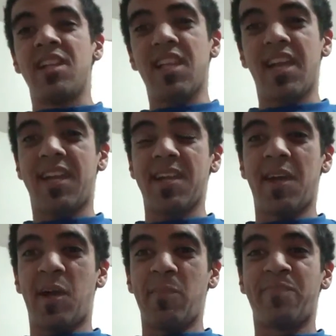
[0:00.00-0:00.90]
Like
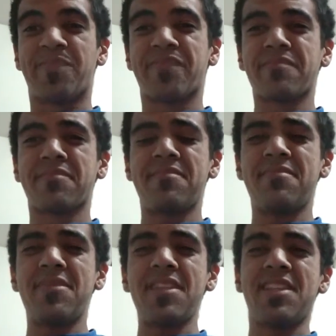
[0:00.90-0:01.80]

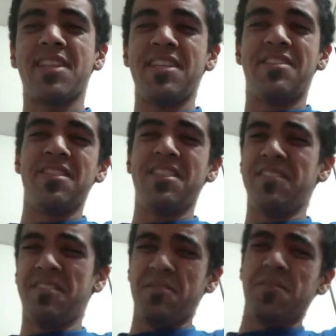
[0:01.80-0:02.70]
each of
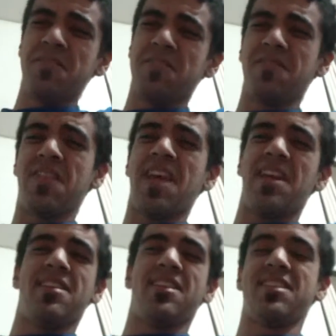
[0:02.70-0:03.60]
these little units of
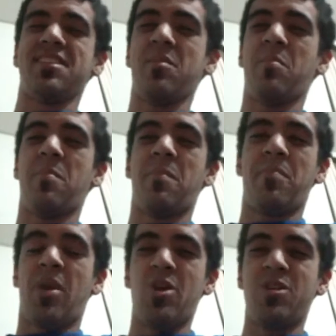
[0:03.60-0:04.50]
light has like a
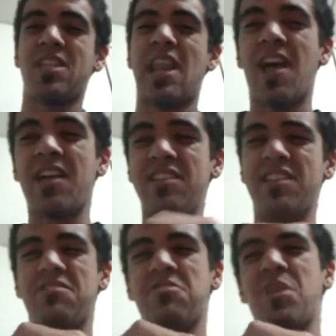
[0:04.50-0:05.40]

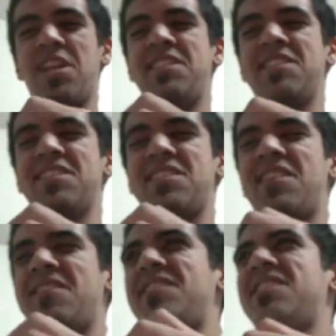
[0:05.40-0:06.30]
personality and traits and
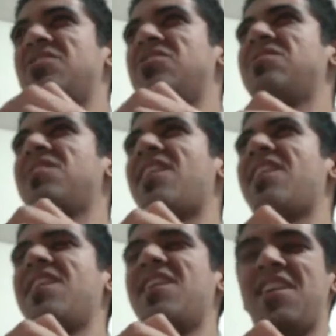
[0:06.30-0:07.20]
stuff, and I just
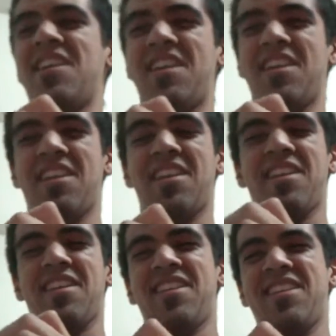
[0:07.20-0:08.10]
thought,
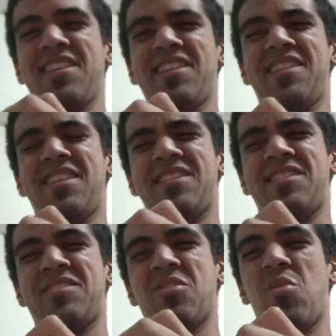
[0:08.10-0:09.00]

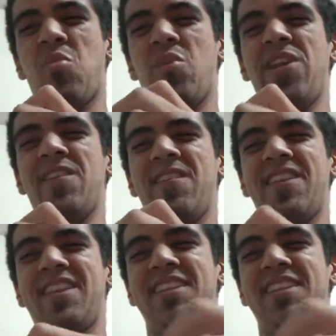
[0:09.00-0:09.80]
that's so weird.